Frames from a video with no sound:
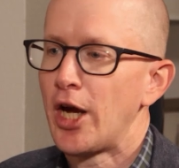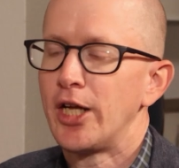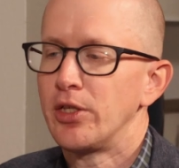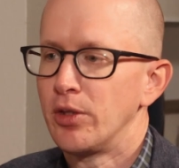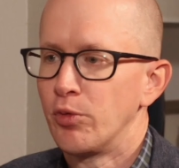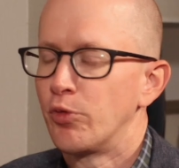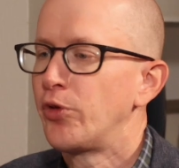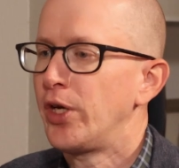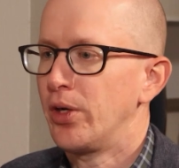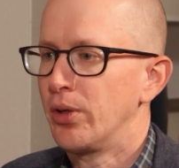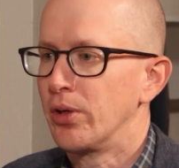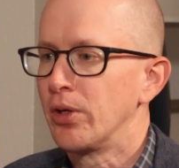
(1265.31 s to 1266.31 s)
right and
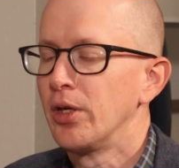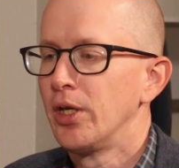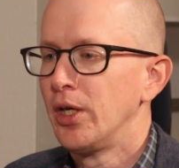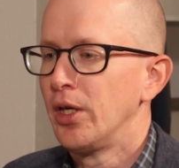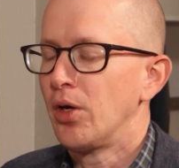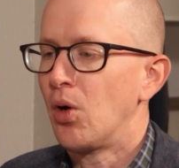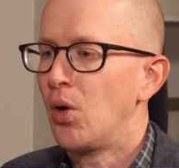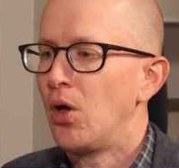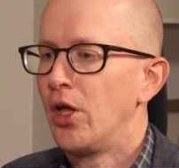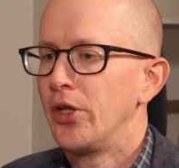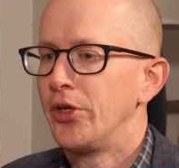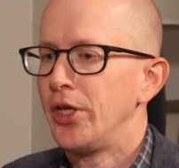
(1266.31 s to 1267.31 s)
fair
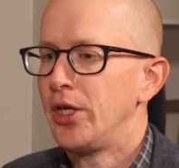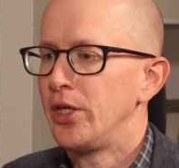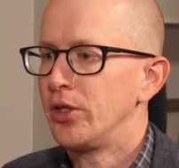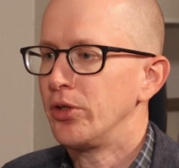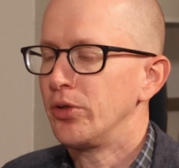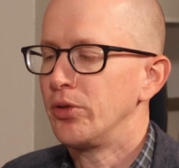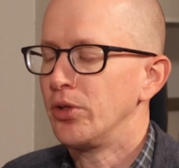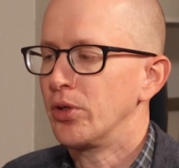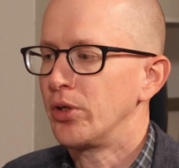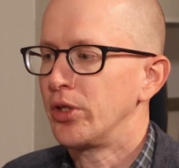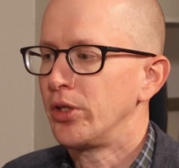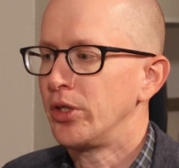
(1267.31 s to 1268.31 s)
on
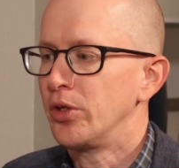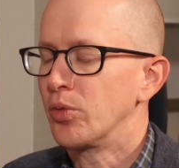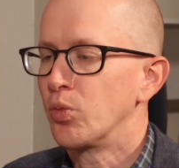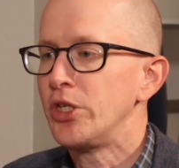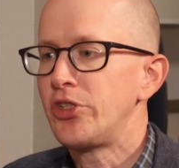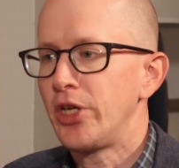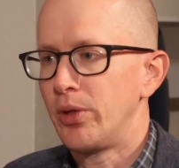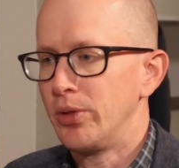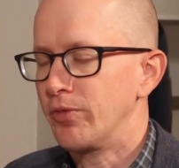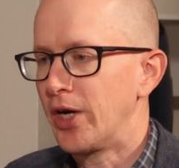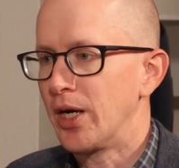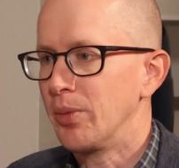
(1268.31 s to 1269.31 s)
in a retail
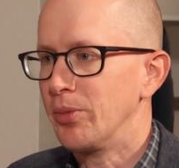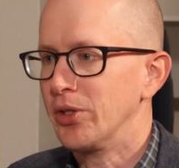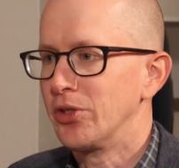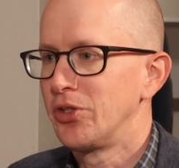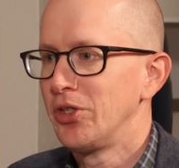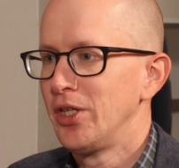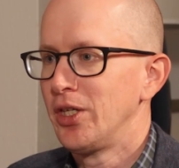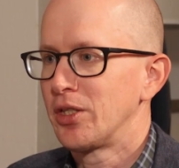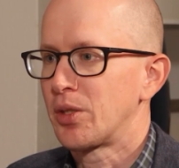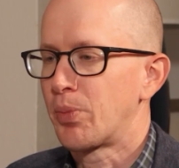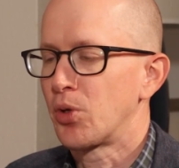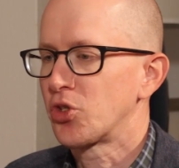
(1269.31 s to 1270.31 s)
environment
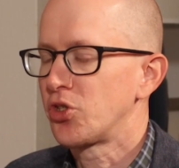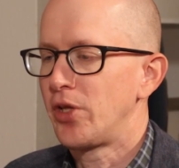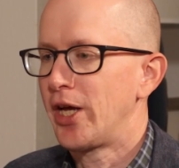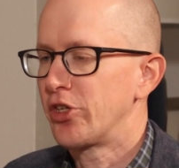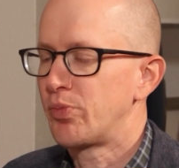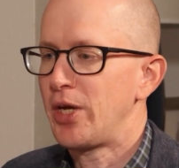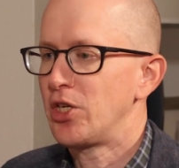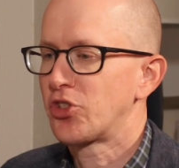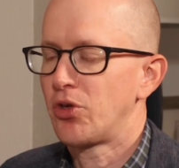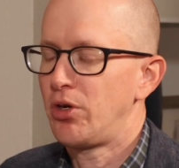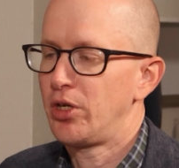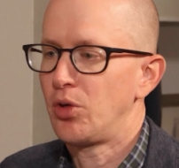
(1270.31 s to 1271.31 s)
to personalize
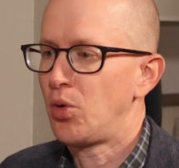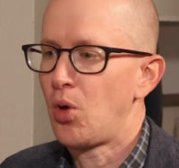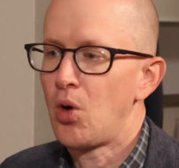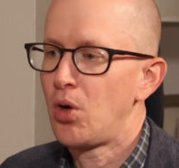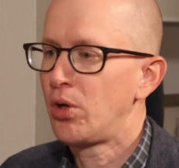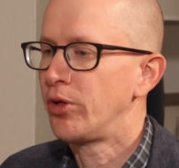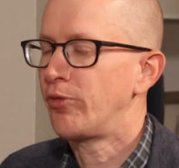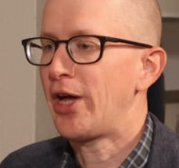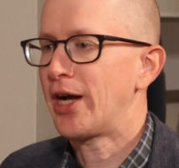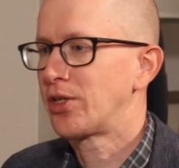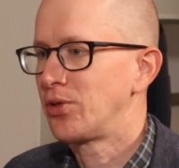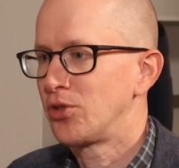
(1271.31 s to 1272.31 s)
based on all the
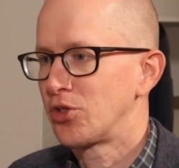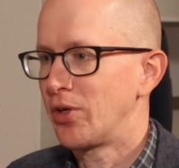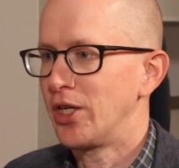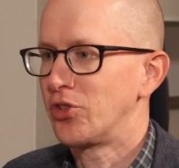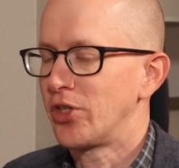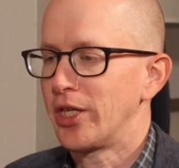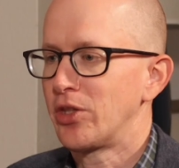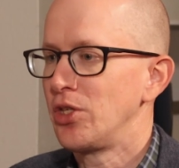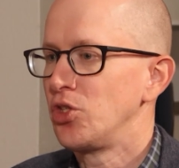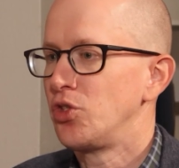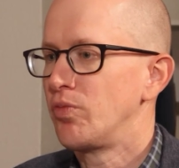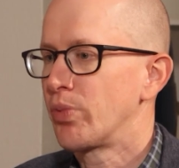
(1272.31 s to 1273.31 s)
factors, right? So like
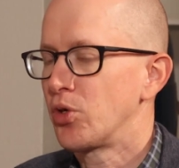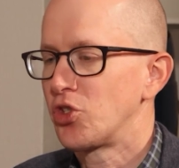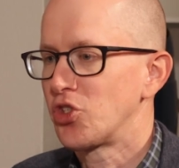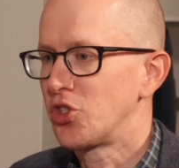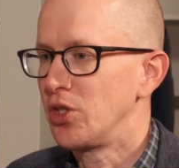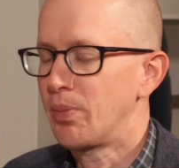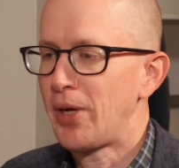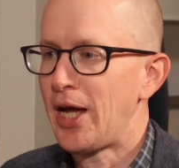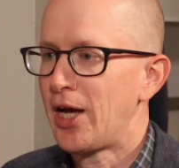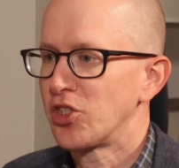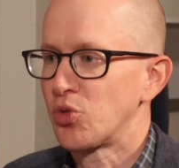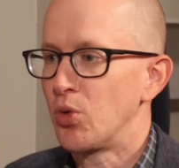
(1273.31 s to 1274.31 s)
things you've purchased in the
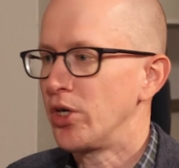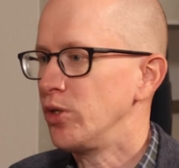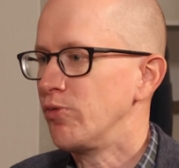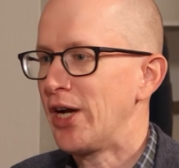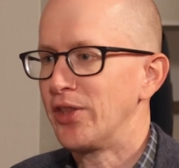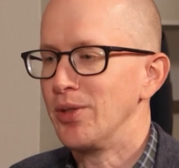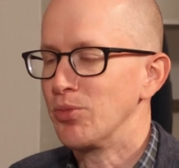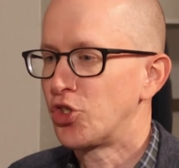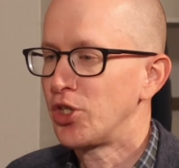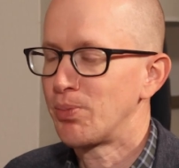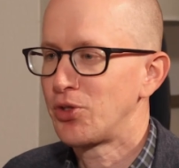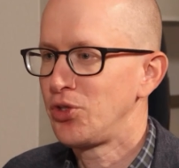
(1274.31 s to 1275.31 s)
past, where you've had them
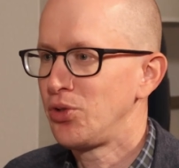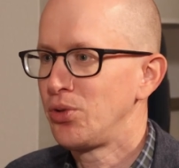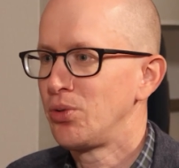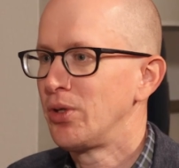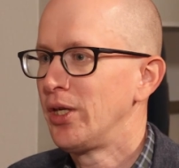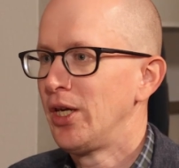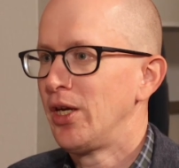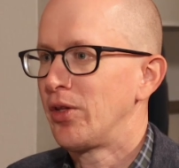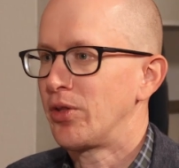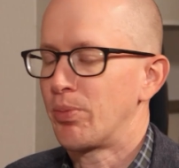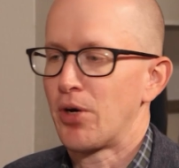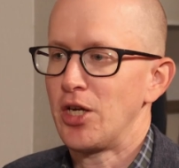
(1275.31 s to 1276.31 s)
shipped to,
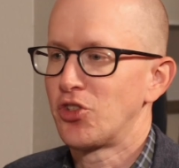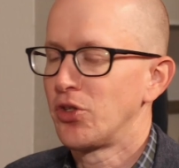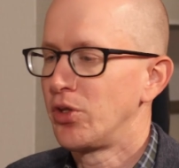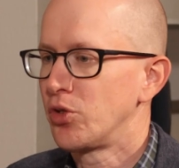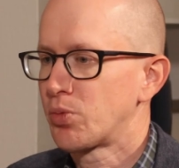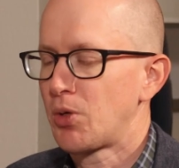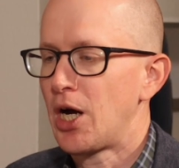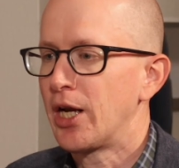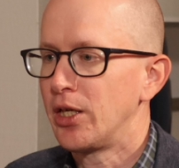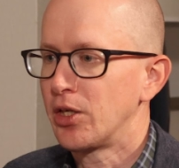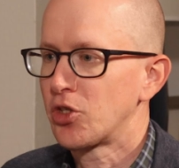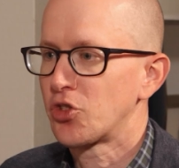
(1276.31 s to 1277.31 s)
the price of those
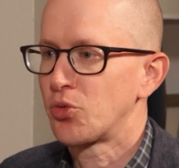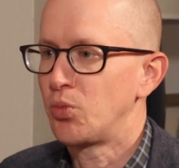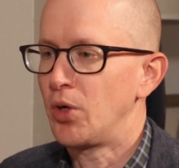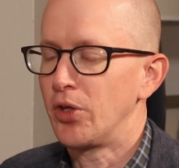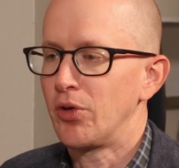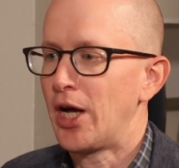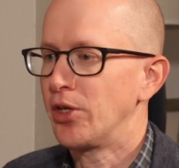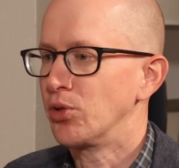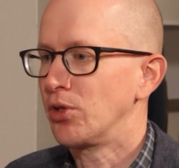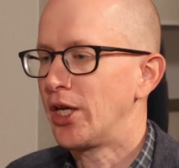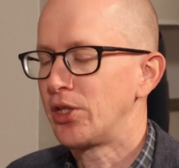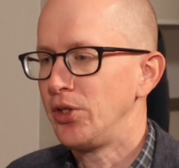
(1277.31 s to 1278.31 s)
products, whether or not
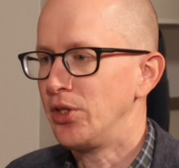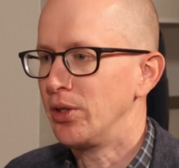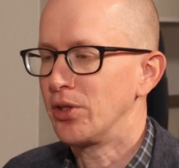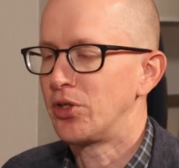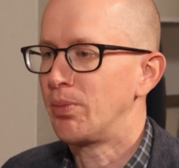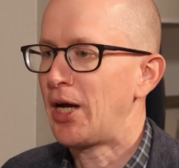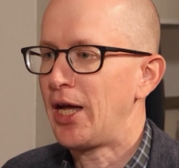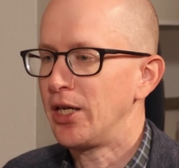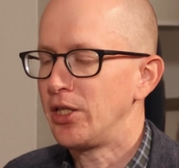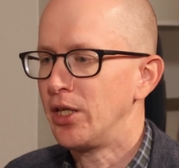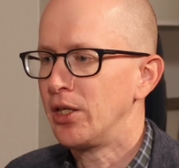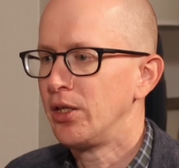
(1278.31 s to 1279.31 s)
you're likely to buy
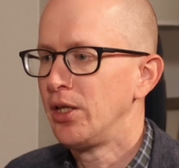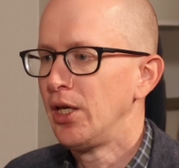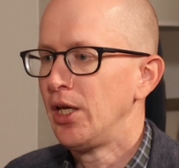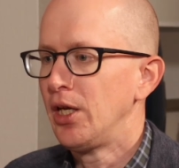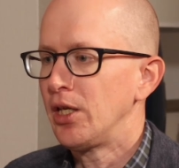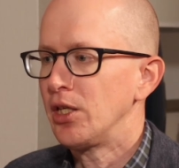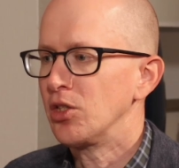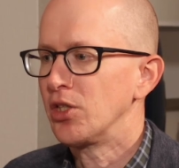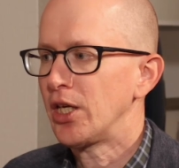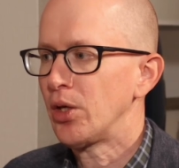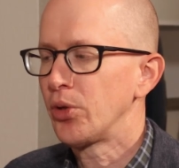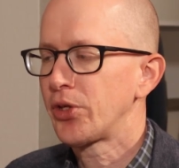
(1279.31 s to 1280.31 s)
again. In
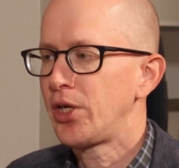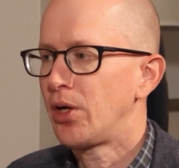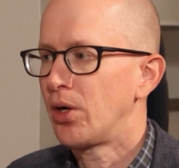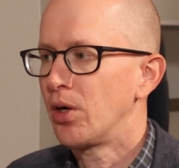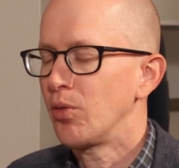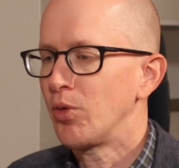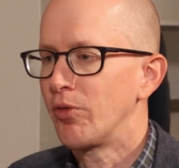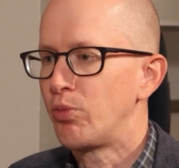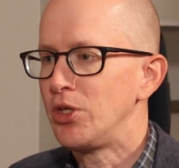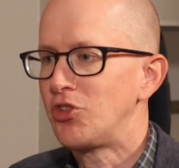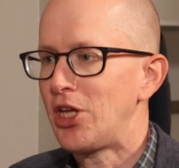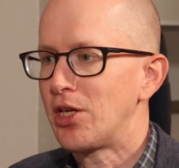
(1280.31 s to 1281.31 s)
healthcare, if
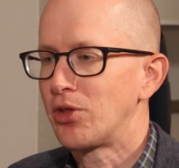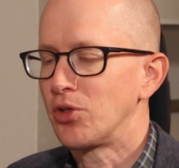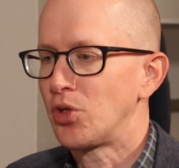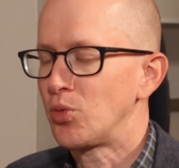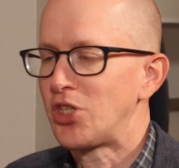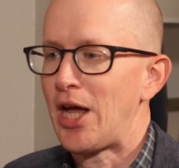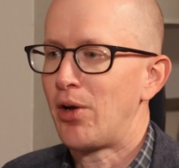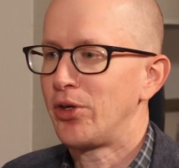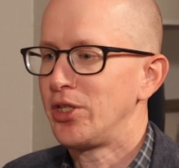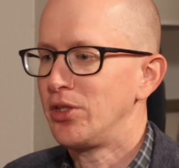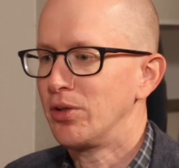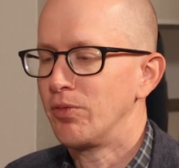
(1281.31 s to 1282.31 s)
we take the
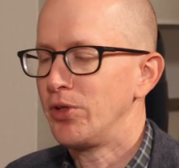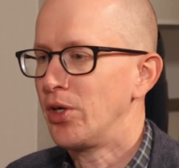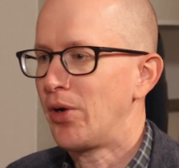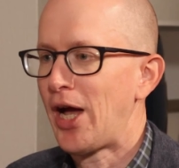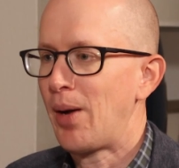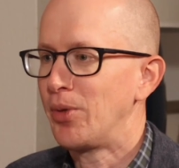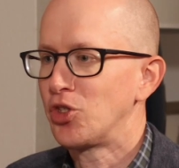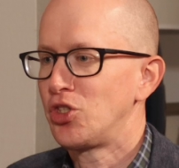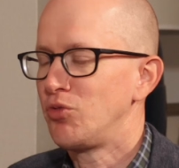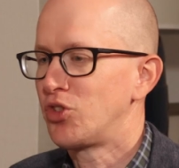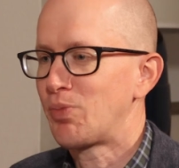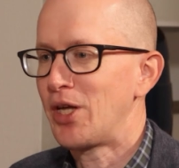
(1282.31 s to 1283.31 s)
totality of, how much
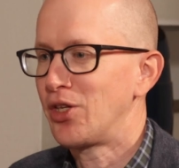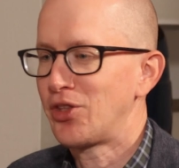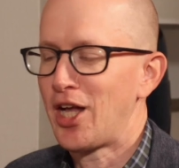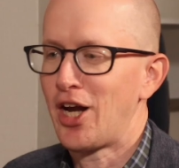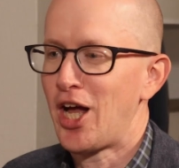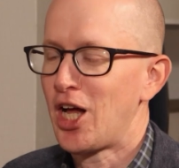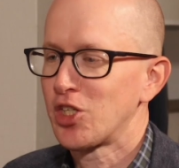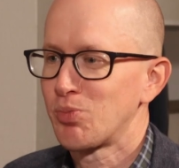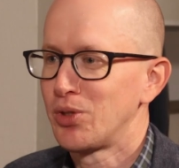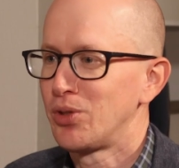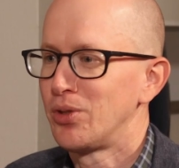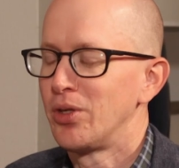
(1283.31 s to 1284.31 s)
you've spent at that
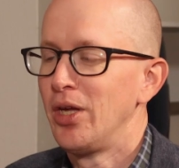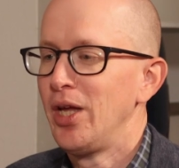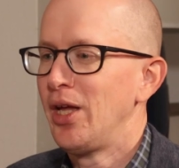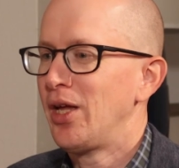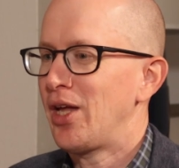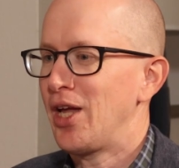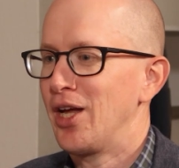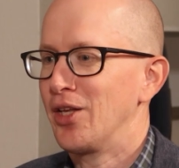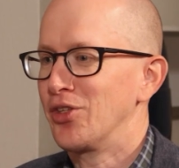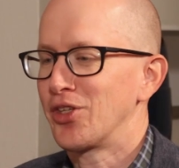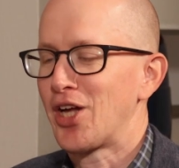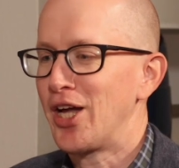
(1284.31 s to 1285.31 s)
hospital
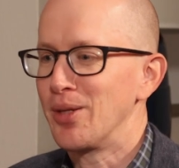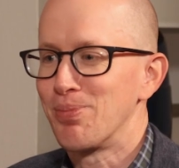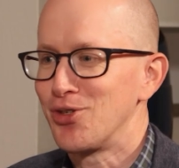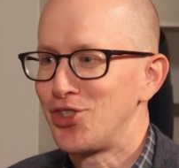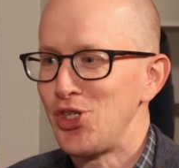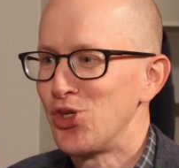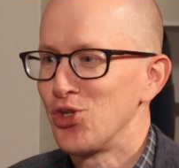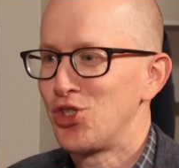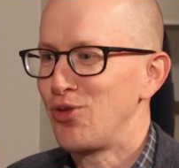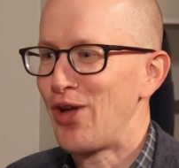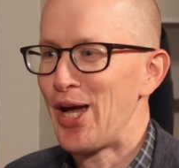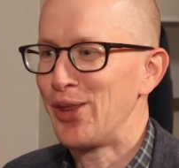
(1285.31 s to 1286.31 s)
and the kind of procedures
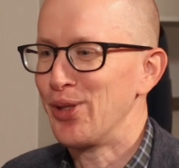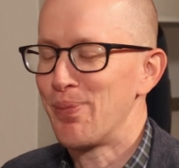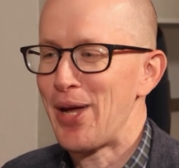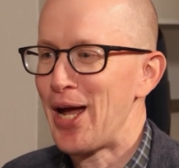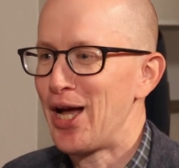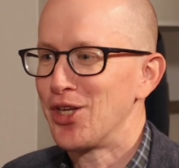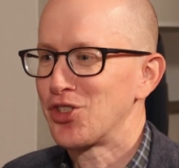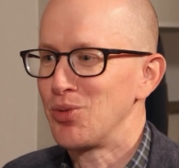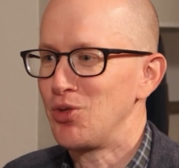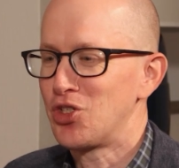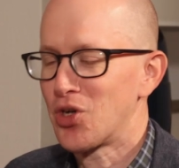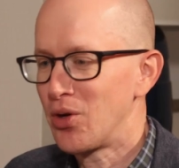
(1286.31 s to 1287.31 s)
you've had in the past,
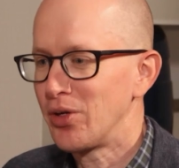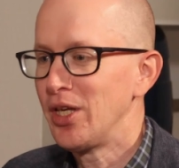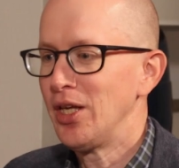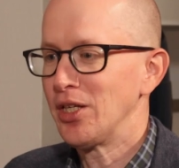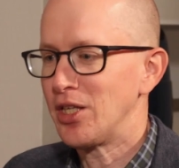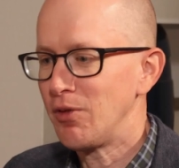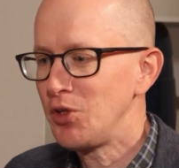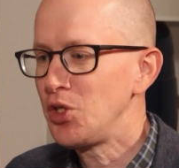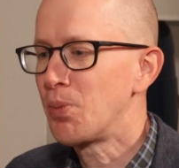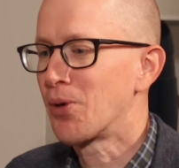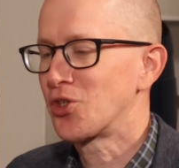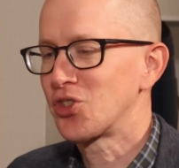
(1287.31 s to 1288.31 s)
and we start giving
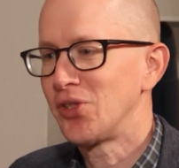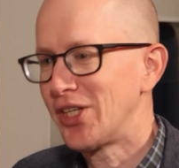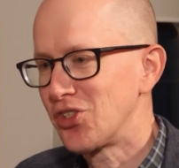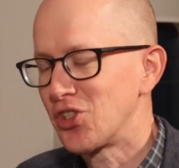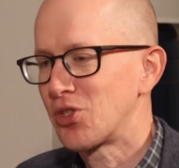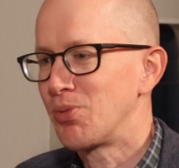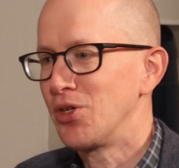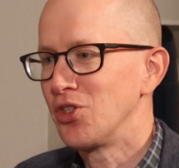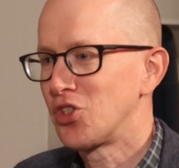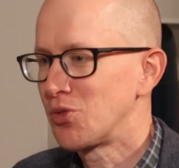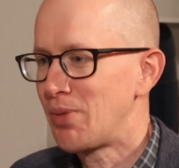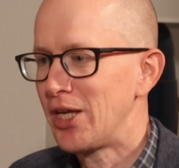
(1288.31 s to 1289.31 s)
you personalized
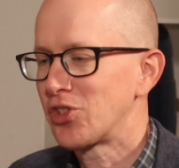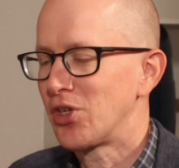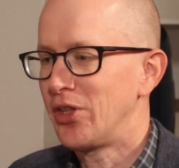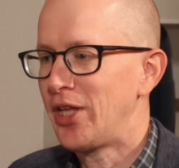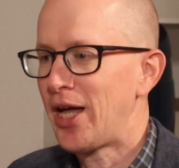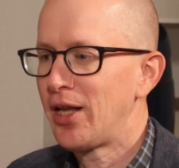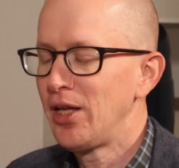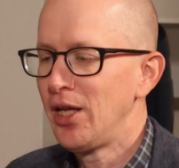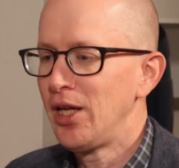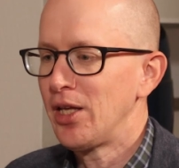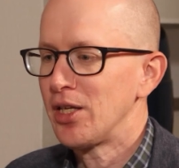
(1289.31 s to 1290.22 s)
experiences based on that,